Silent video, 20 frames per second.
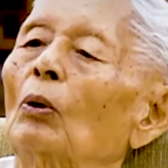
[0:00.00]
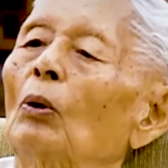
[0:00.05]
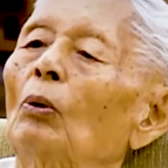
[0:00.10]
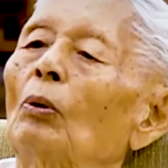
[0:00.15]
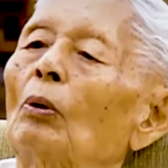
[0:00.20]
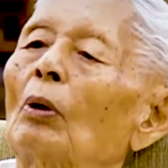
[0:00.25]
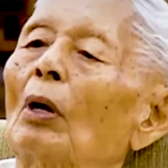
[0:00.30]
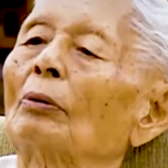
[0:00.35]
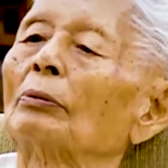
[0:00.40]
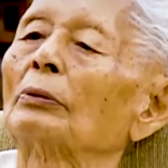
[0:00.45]

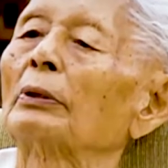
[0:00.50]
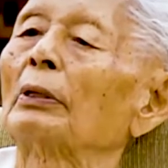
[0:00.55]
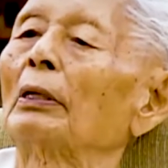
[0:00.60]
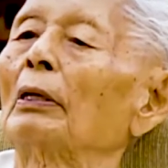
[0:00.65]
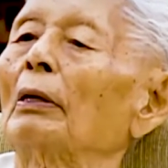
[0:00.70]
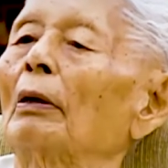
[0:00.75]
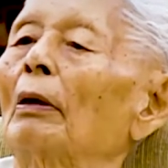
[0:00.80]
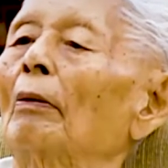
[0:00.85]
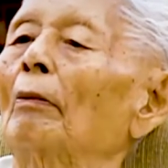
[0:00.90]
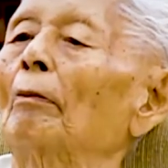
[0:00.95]
go around
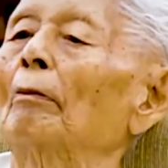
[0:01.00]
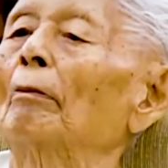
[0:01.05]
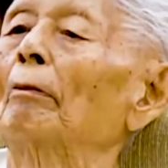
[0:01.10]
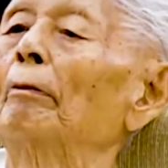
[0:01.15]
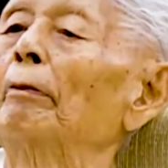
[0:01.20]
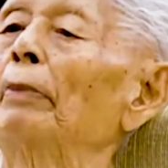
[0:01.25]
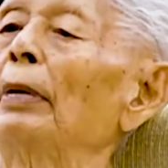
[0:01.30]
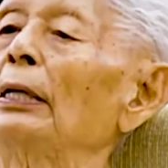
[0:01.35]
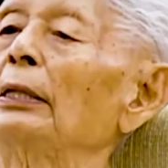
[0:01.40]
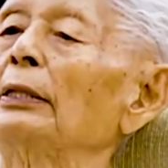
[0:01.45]
the
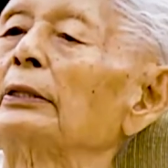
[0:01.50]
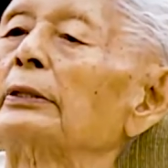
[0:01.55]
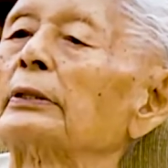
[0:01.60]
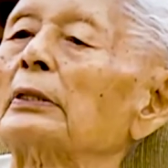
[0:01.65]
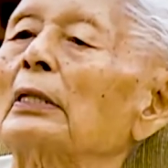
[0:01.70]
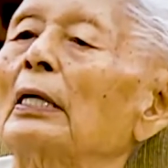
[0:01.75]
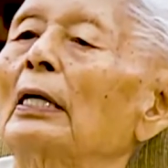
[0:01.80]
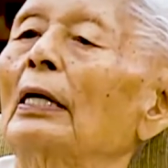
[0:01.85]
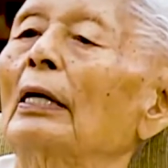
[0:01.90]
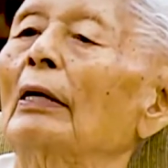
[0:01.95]
face.
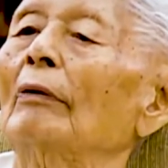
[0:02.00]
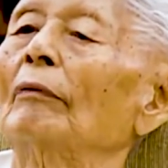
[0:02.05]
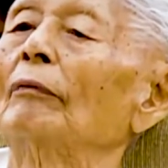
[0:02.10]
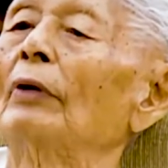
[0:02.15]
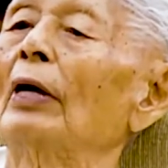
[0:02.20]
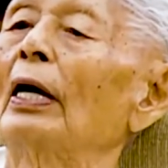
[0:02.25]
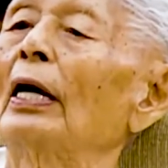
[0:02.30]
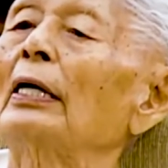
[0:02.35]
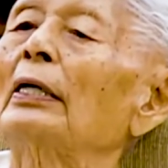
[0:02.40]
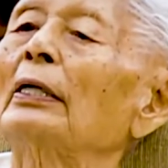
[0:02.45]

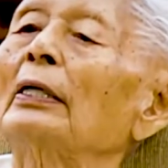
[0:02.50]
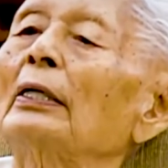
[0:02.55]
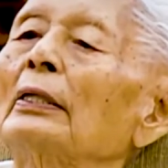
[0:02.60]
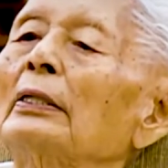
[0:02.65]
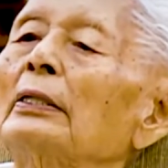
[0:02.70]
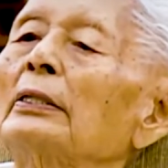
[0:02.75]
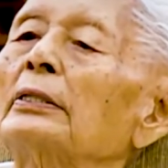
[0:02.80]
Then a